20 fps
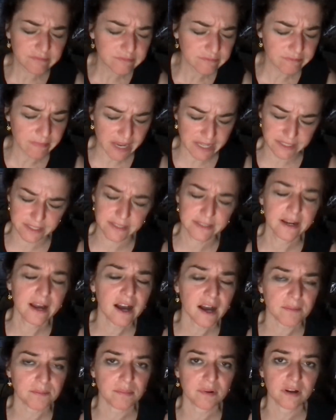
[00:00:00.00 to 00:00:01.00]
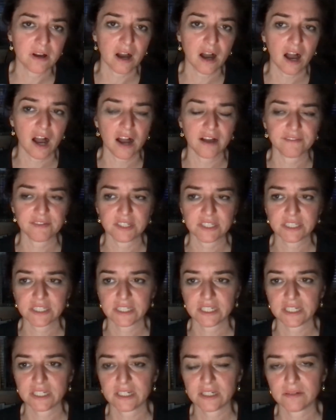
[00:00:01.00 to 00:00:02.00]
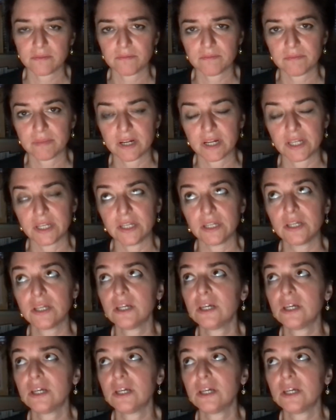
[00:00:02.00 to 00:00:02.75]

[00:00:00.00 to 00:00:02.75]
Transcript: messed up, obviously. But